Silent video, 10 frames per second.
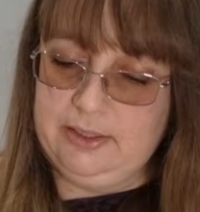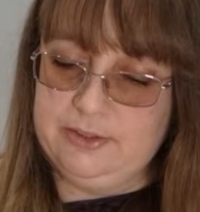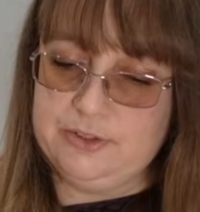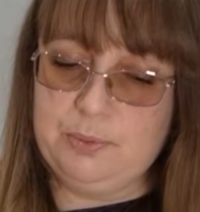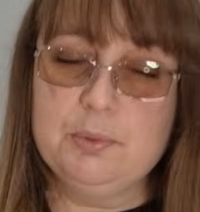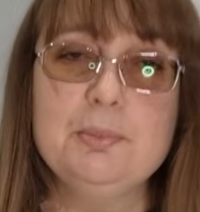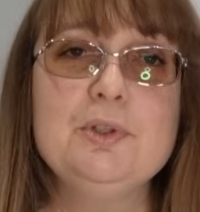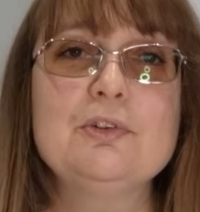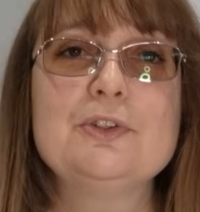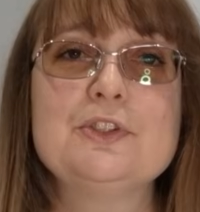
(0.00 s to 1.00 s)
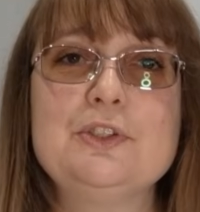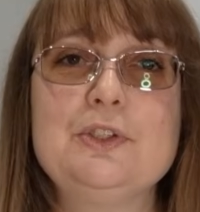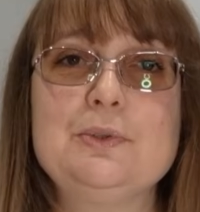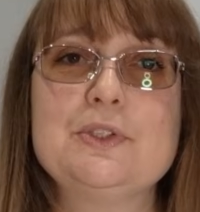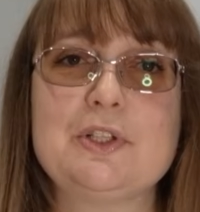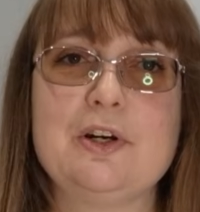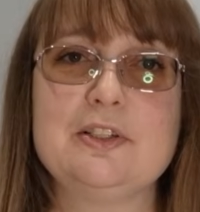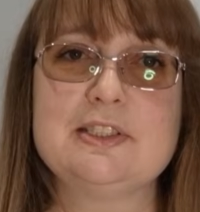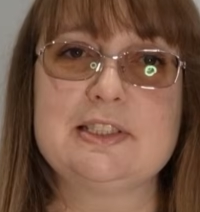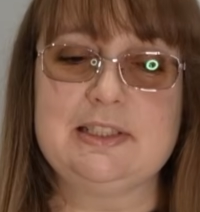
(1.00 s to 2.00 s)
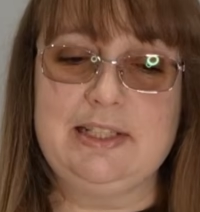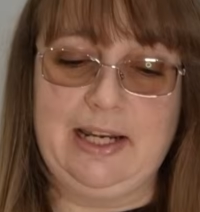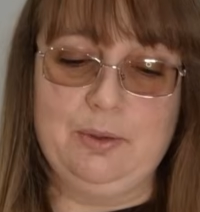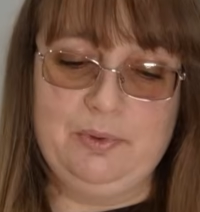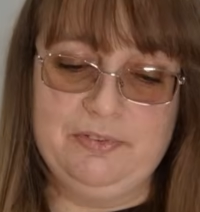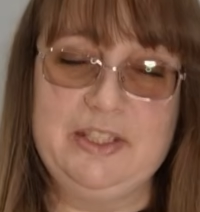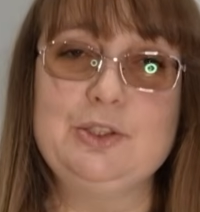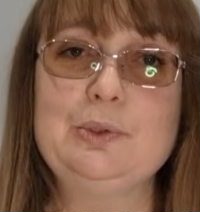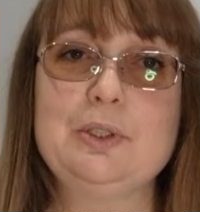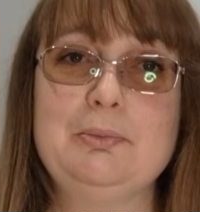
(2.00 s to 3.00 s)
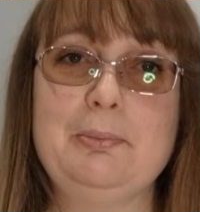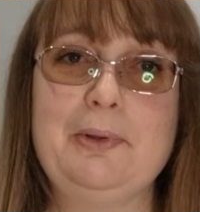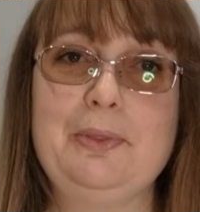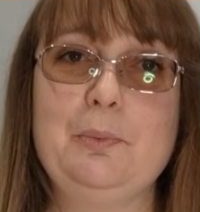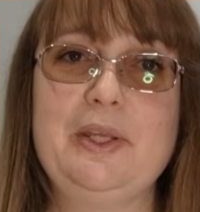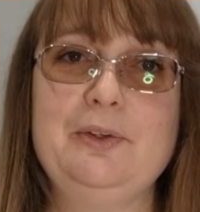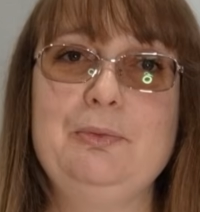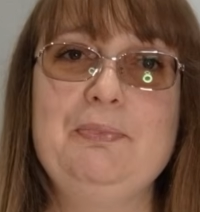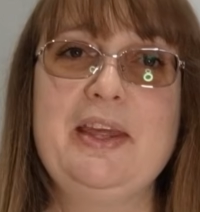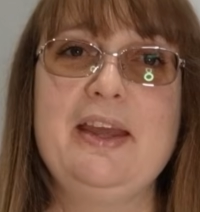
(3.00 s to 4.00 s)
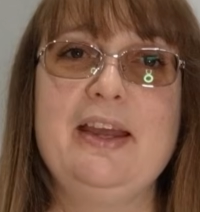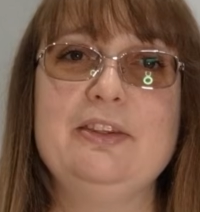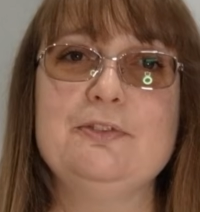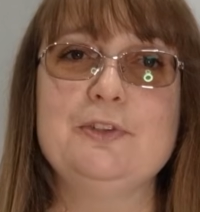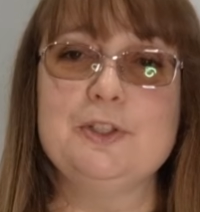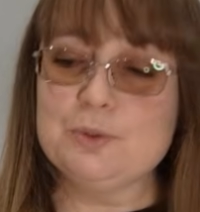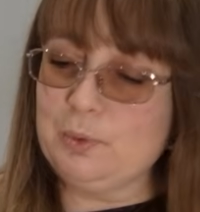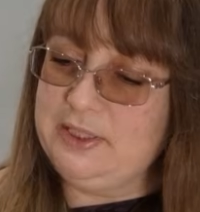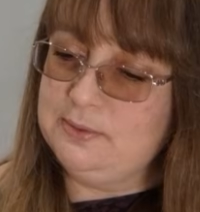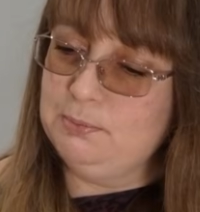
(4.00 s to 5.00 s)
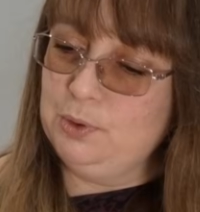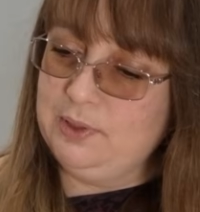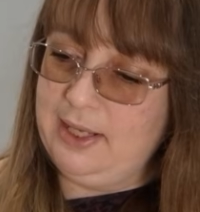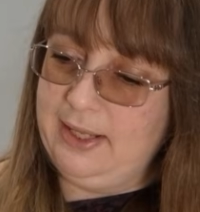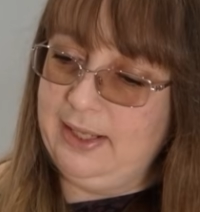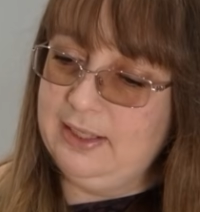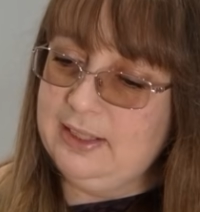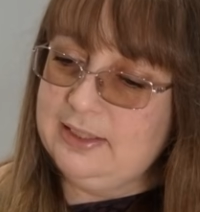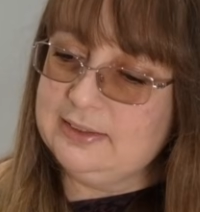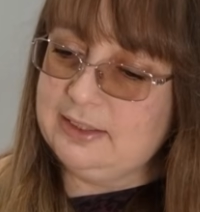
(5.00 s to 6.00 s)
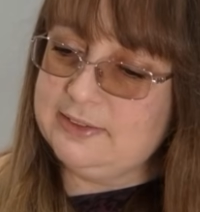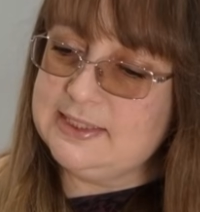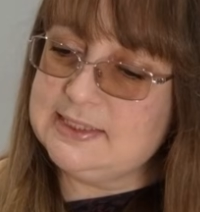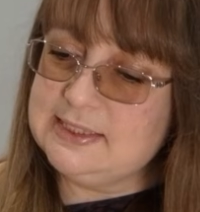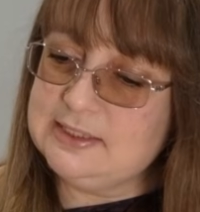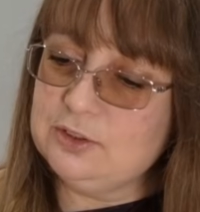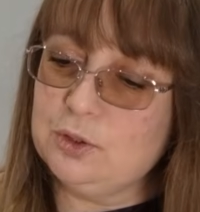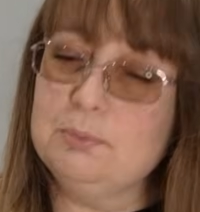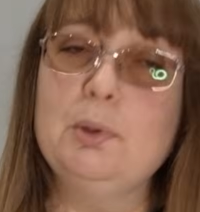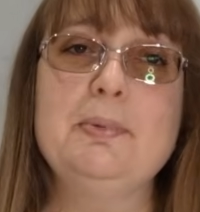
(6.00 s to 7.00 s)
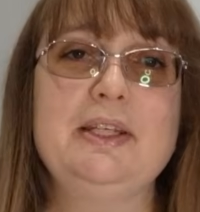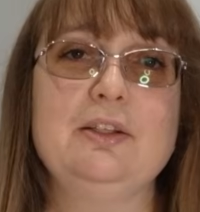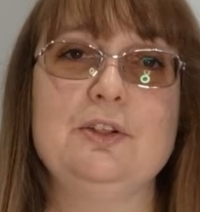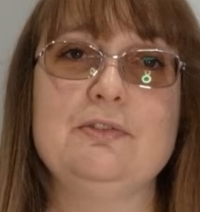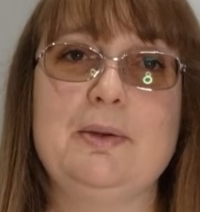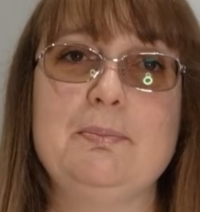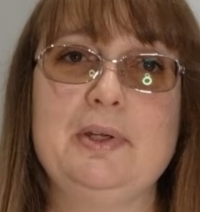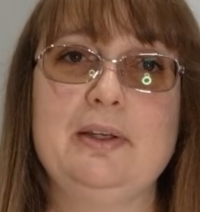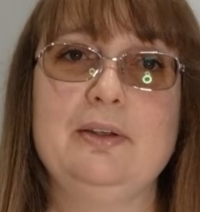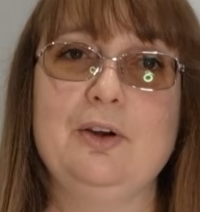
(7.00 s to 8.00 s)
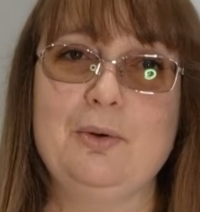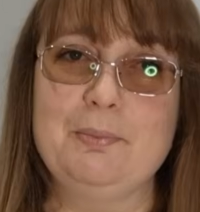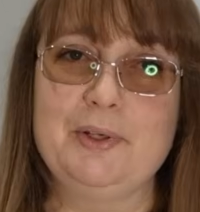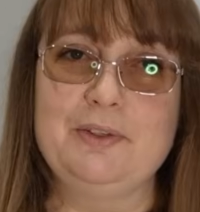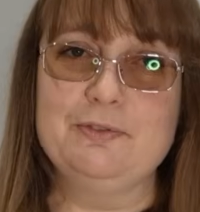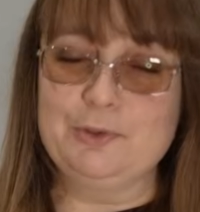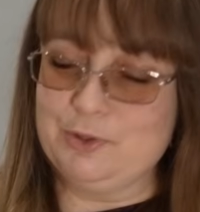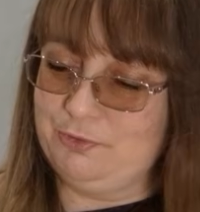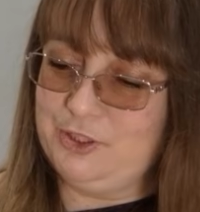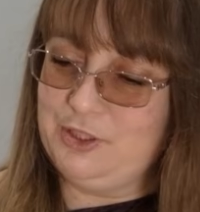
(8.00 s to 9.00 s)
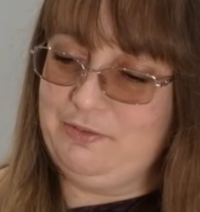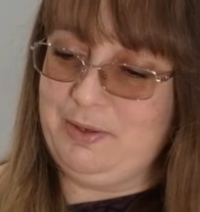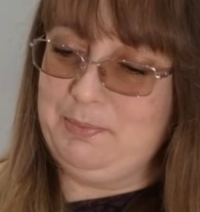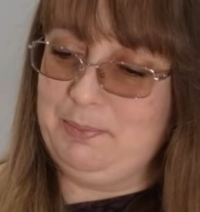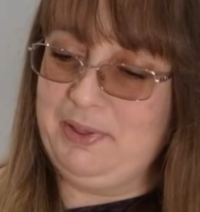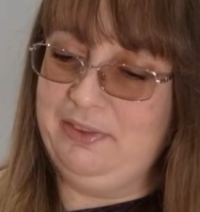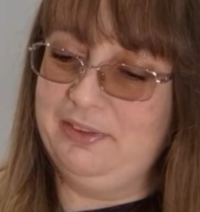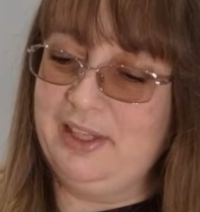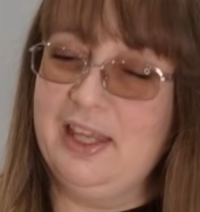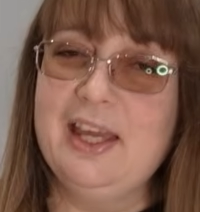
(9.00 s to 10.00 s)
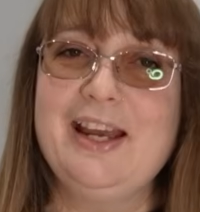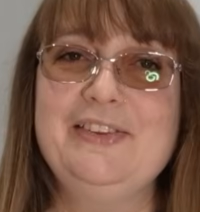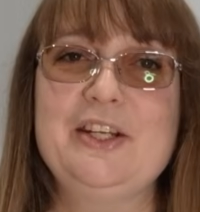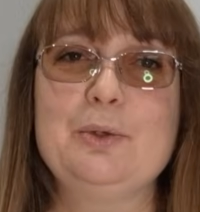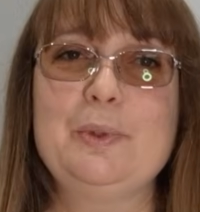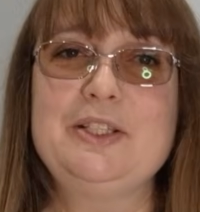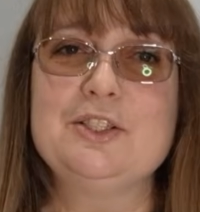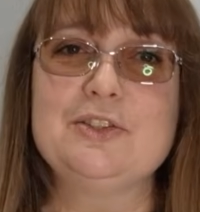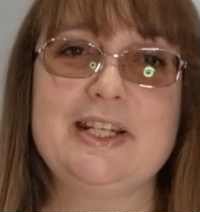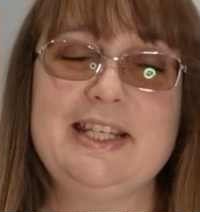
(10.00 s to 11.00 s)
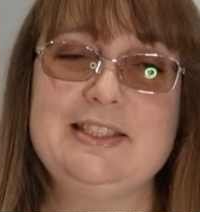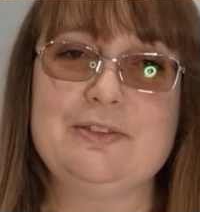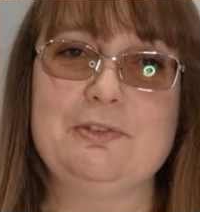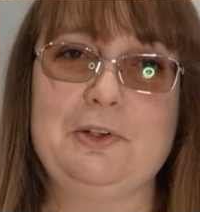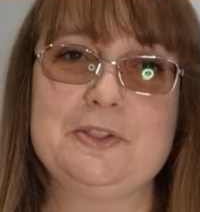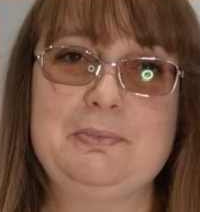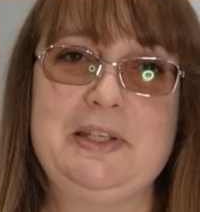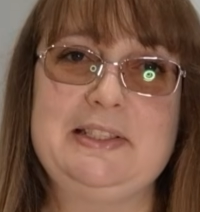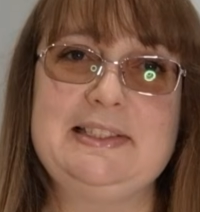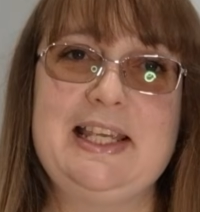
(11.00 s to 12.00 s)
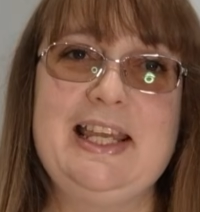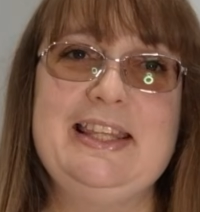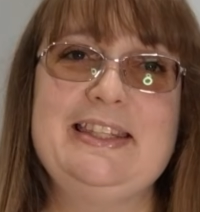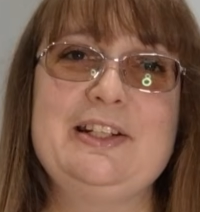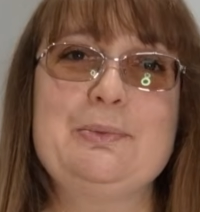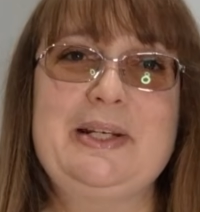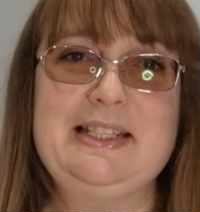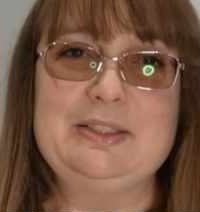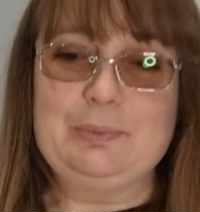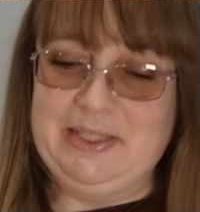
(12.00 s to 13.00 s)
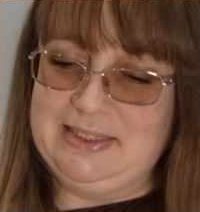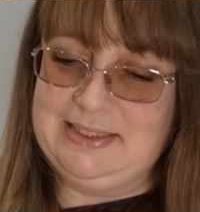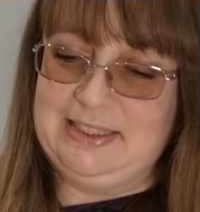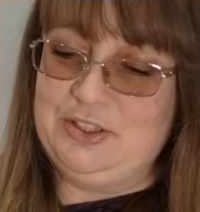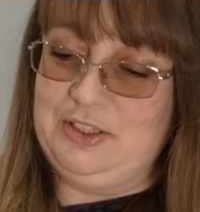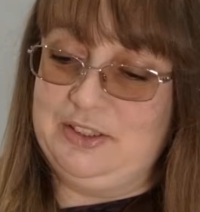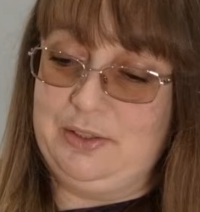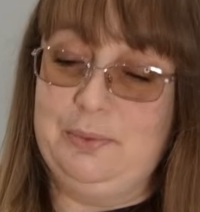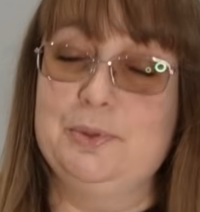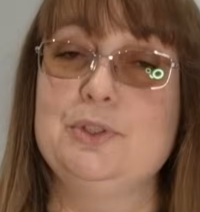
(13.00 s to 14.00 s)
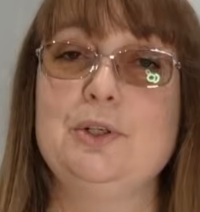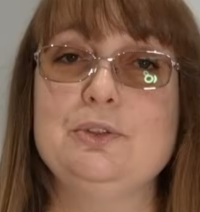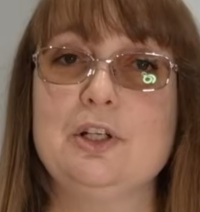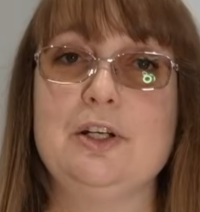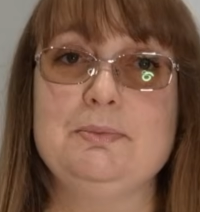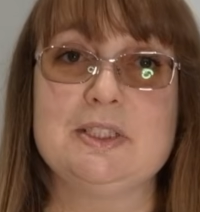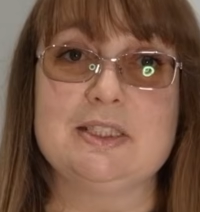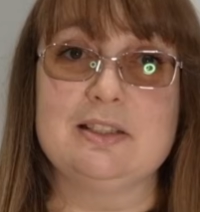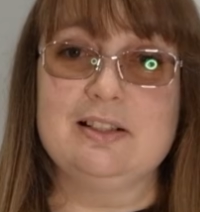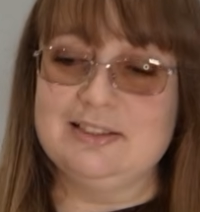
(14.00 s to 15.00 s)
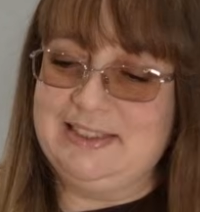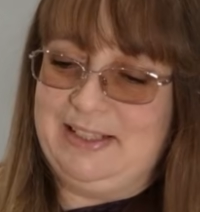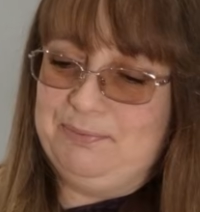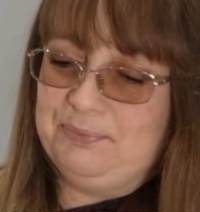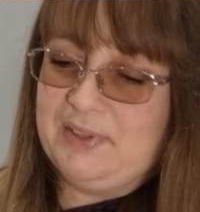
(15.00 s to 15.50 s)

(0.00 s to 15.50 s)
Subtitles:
So we'll move on to new starts now, if they do come up on the wheel. And the first one is Moon Hare. Now this didn't come up in November on my full coverage November month. And then I went straight into Flossmas. Then I went into winter stitching, so there was no time to start it.